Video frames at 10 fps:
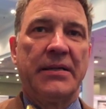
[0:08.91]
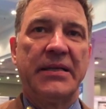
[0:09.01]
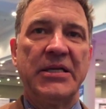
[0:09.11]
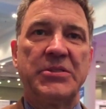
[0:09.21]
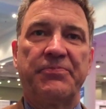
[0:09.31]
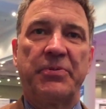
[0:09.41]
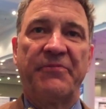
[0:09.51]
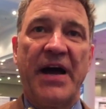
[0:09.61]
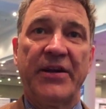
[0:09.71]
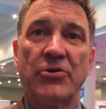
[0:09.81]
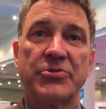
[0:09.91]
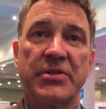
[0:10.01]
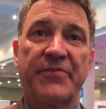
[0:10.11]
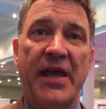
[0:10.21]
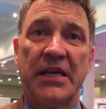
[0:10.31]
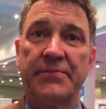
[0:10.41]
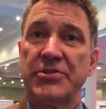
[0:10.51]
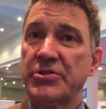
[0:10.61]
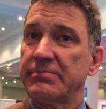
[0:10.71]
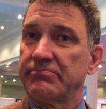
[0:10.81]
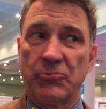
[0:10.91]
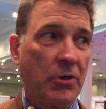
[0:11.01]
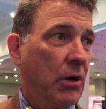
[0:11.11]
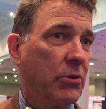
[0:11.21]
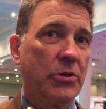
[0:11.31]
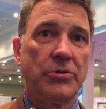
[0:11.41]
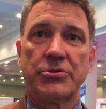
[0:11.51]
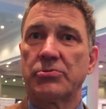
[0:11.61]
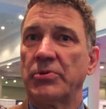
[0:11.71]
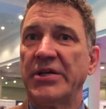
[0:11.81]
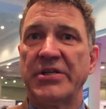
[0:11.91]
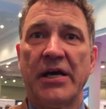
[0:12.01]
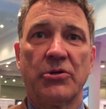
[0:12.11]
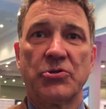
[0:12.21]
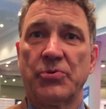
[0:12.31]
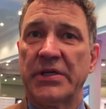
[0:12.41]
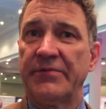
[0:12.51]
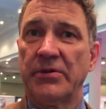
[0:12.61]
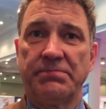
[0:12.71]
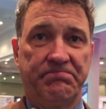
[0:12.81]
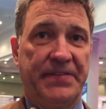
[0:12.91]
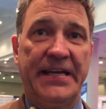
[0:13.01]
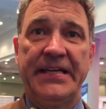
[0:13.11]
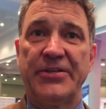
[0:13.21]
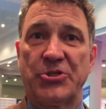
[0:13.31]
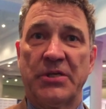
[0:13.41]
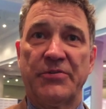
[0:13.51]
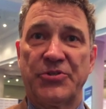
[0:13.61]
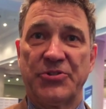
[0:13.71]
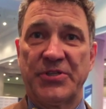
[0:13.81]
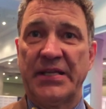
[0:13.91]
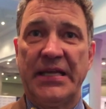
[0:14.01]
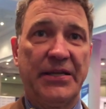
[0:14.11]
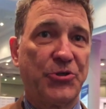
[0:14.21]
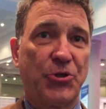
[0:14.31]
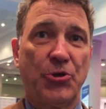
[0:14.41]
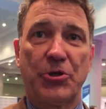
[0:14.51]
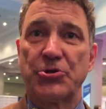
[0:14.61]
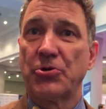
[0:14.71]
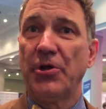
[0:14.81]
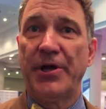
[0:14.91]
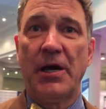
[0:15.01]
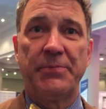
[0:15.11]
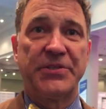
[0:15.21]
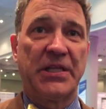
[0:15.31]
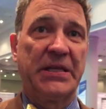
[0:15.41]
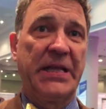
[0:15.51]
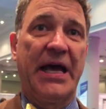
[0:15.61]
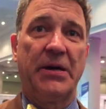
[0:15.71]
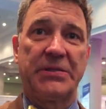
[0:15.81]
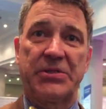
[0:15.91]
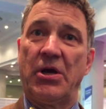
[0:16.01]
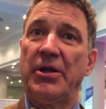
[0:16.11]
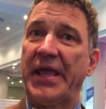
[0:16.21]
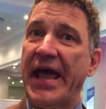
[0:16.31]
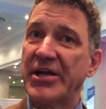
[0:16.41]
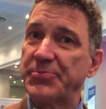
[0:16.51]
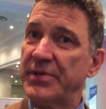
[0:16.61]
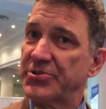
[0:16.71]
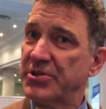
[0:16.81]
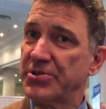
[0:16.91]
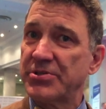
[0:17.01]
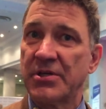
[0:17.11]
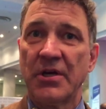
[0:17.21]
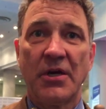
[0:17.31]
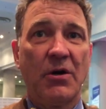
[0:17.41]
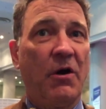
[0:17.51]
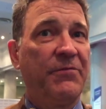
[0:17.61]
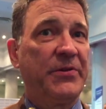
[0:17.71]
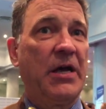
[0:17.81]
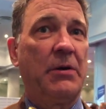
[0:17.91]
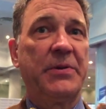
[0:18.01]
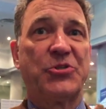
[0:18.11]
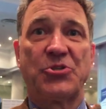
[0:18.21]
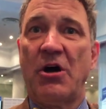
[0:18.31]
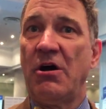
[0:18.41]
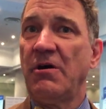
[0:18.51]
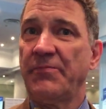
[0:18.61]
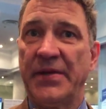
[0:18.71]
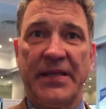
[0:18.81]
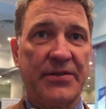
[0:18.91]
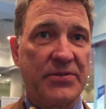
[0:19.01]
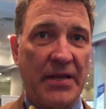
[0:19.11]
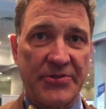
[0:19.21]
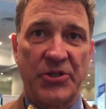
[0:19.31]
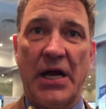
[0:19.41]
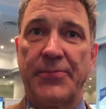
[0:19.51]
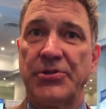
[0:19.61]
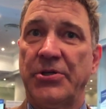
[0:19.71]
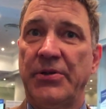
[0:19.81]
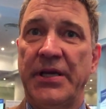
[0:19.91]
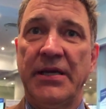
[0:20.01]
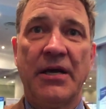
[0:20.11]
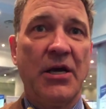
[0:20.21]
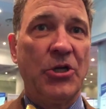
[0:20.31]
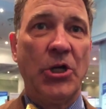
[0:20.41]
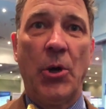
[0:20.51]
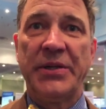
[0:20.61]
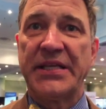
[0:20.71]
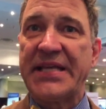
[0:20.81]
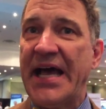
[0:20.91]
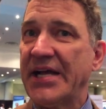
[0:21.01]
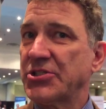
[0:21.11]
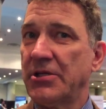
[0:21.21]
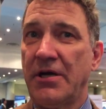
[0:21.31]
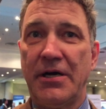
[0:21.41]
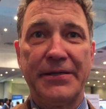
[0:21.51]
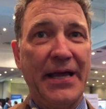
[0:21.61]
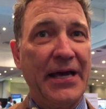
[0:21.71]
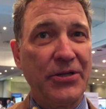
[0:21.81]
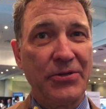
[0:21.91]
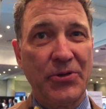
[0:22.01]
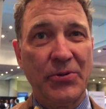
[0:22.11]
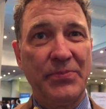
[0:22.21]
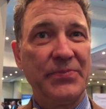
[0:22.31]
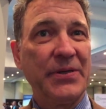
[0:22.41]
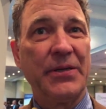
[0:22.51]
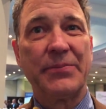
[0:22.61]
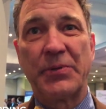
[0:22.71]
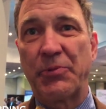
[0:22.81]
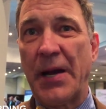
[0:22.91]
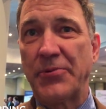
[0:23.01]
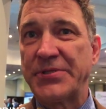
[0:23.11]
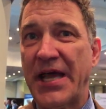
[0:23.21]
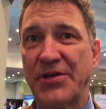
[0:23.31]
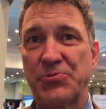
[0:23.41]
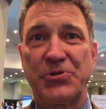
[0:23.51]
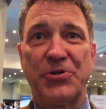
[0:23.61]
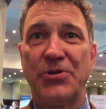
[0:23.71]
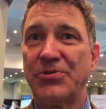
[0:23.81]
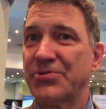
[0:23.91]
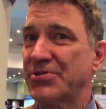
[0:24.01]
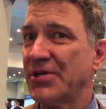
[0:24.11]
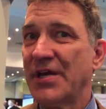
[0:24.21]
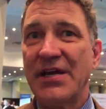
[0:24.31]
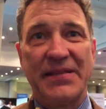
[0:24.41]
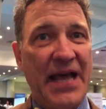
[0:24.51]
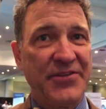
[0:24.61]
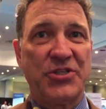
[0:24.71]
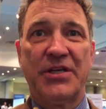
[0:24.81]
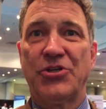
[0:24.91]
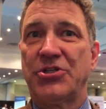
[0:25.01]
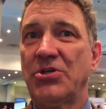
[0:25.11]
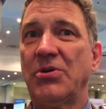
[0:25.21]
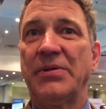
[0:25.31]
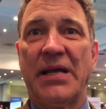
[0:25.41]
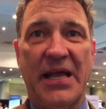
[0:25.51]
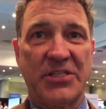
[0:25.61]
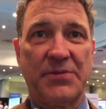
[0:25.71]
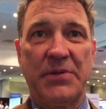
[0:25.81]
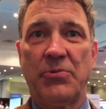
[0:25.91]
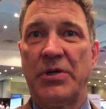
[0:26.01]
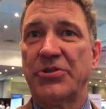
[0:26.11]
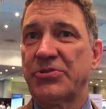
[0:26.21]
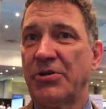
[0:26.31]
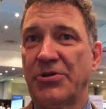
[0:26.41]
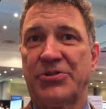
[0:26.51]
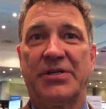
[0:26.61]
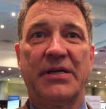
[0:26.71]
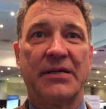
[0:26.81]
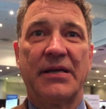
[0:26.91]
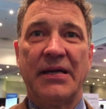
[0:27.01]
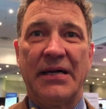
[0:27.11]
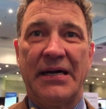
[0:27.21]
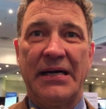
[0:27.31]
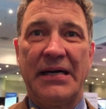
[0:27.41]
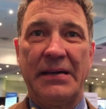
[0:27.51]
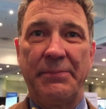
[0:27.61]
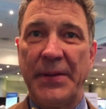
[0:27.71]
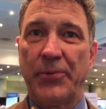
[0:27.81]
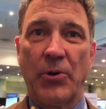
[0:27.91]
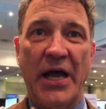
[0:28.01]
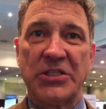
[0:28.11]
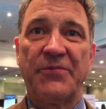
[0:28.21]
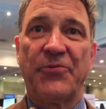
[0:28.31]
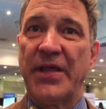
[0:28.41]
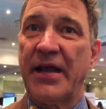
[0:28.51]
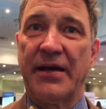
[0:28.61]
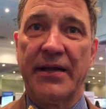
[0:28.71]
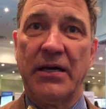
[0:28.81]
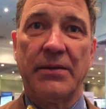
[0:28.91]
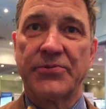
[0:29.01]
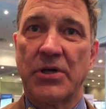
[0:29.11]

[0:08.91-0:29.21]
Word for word: These providers of cannabis, growers, retailers, whatever, they need services, they need internal control help, particularly now it's all cash business. Hopefully that'll be solved, but that's an opportunity. Knowing the tax law and how to do proper tax returns, that's an issue that has to be researched, and people are asking for that kind of help.